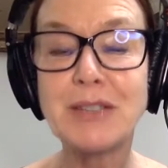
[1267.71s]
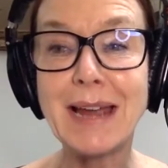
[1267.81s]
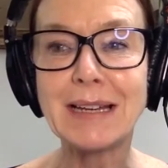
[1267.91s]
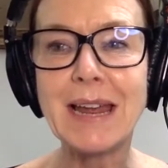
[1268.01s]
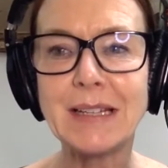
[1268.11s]

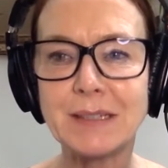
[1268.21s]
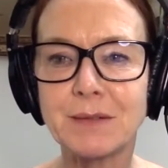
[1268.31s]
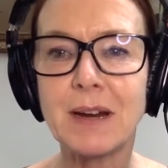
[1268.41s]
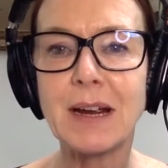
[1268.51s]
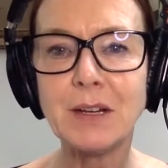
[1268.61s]
stagnate,
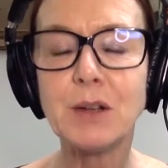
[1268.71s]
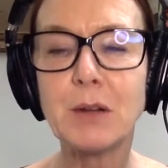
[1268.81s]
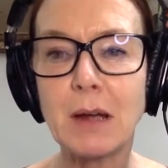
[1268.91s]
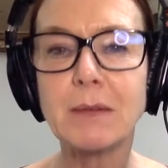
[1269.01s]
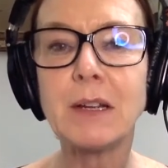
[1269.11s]
right?
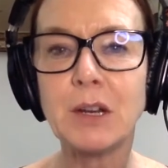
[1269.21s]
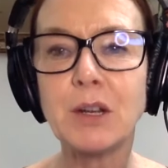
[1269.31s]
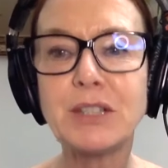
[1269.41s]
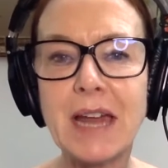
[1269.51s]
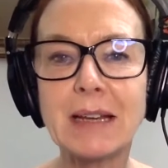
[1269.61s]

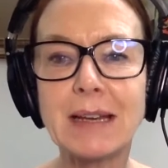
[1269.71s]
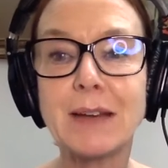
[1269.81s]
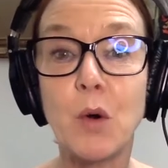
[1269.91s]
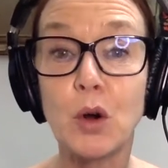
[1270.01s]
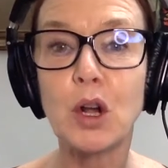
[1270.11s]
You
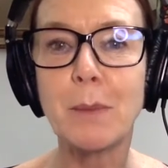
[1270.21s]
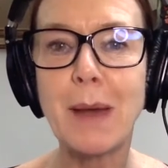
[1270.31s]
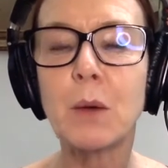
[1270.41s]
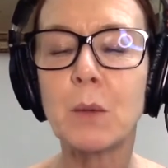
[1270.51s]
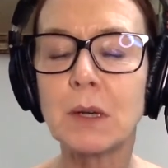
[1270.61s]
stagnate or go
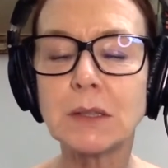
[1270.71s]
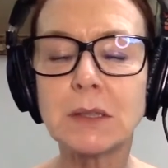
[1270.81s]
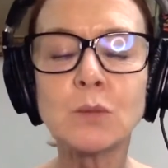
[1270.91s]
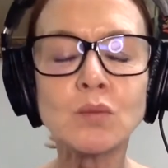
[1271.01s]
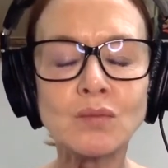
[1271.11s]
backwards.